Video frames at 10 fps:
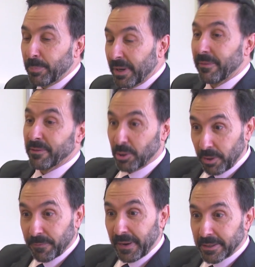know, particularly if it's on
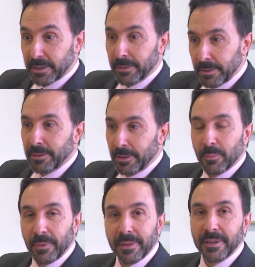your face, you, you, you
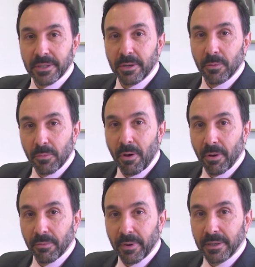don't want things to go
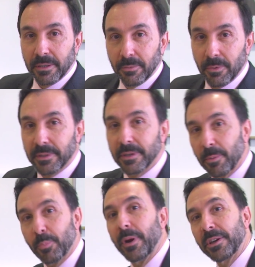wrong, right? You want an
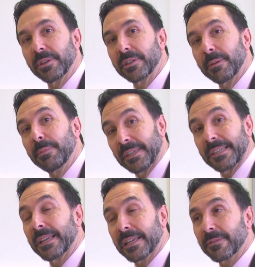operation that's going to be
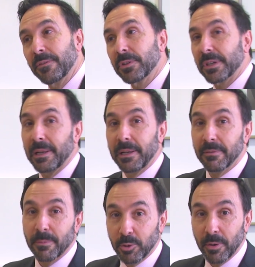successful, it's going to live
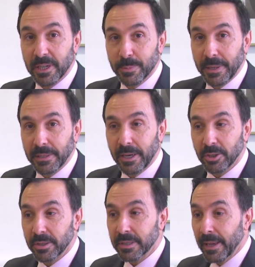up to your
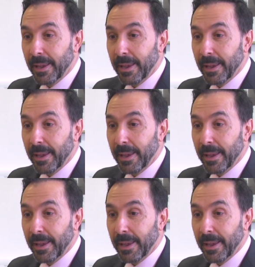expectations.